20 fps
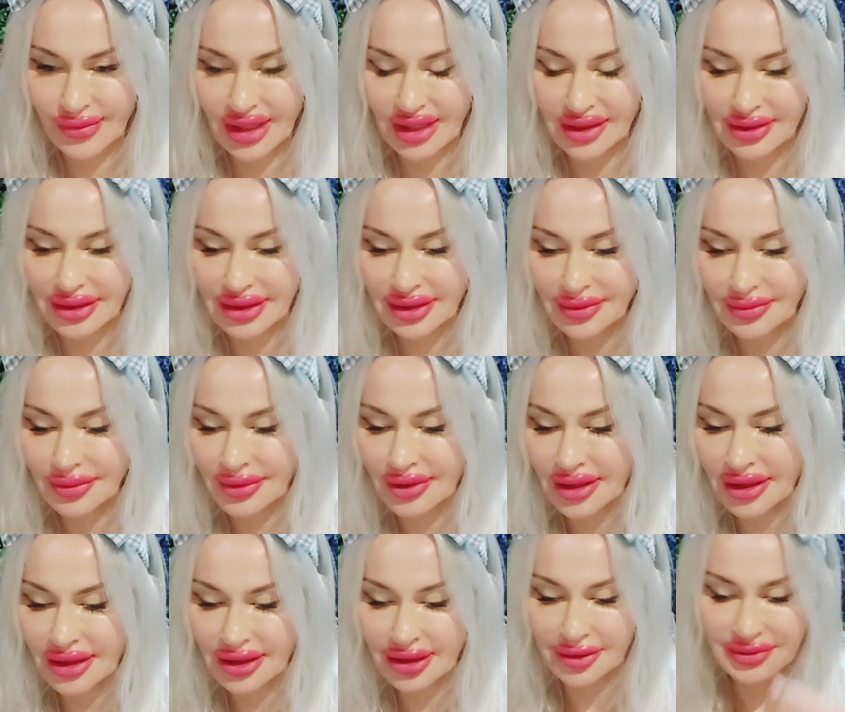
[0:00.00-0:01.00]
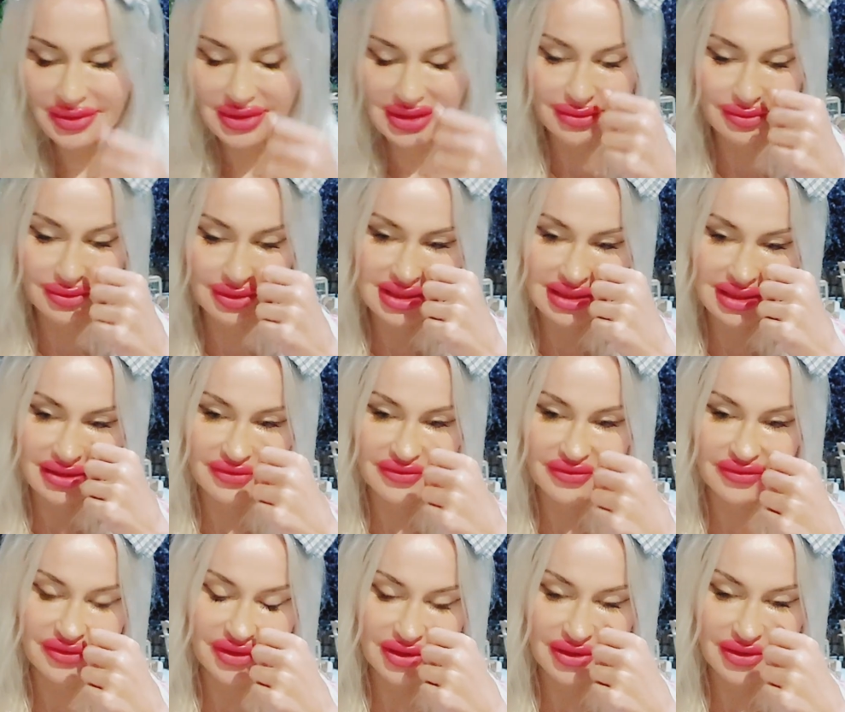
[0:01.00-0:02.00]
Libra, someone's
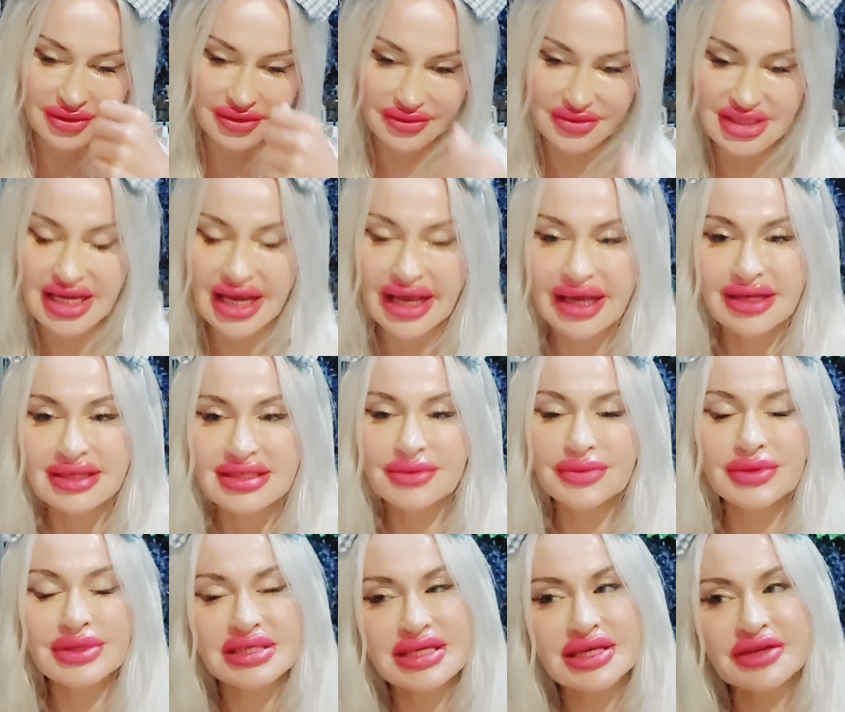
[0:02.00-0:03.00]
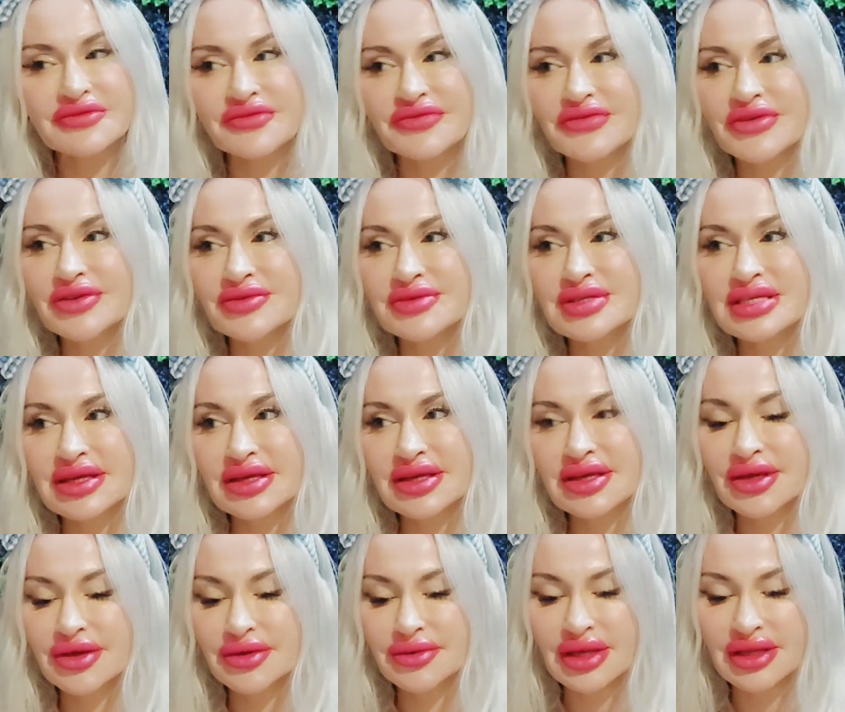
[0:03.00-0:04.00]
confused. Someone's confusing
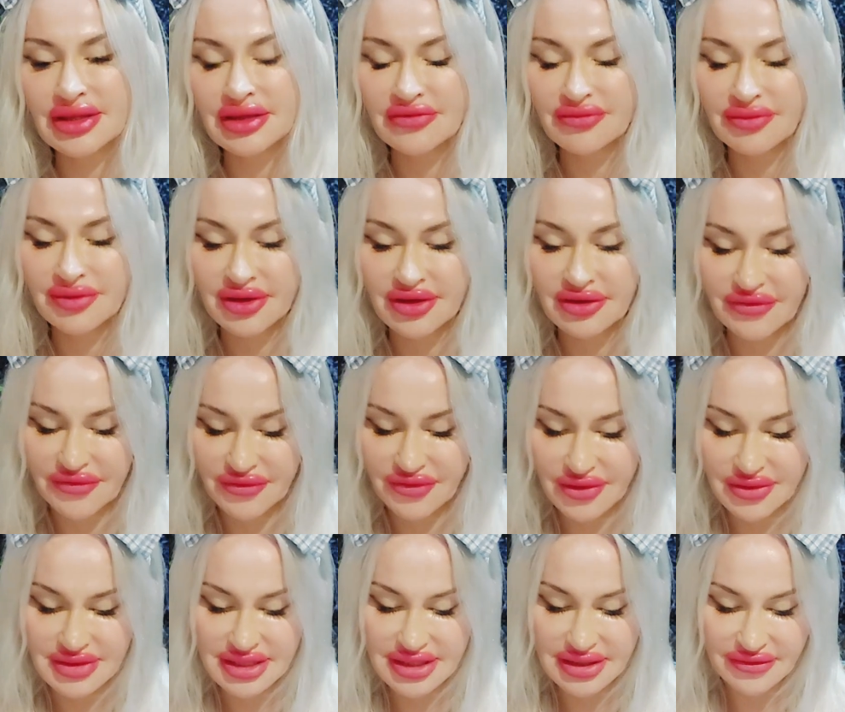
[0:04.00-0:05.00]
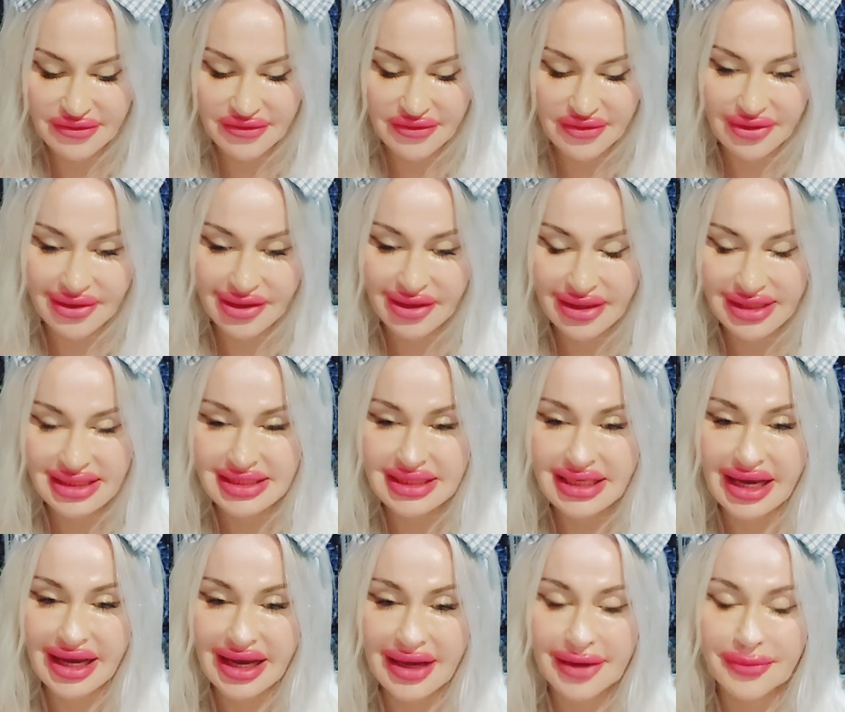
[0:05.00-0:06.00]
you, and they've been confusing you for a long
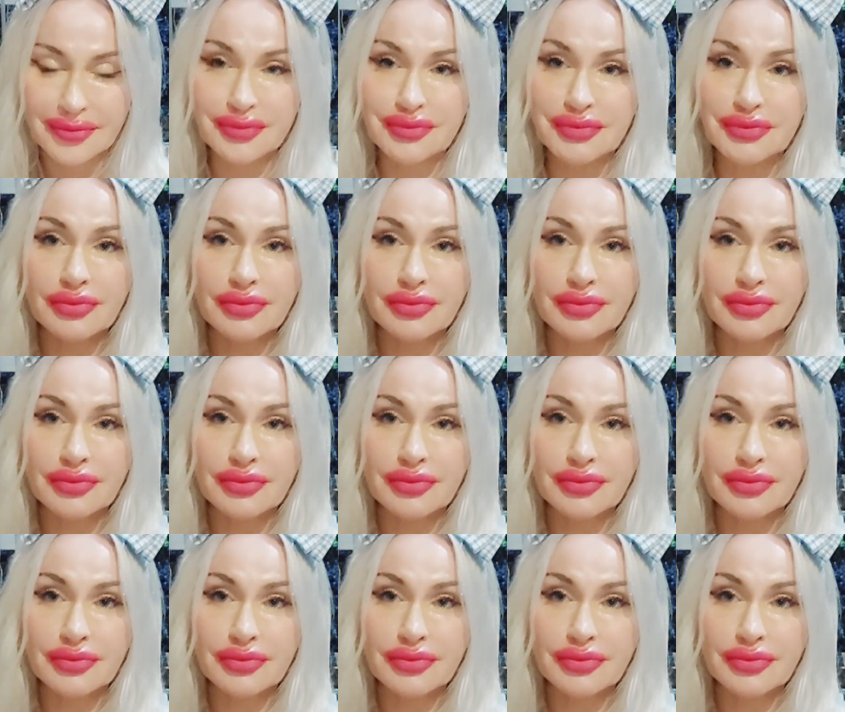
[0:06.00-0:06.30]
time.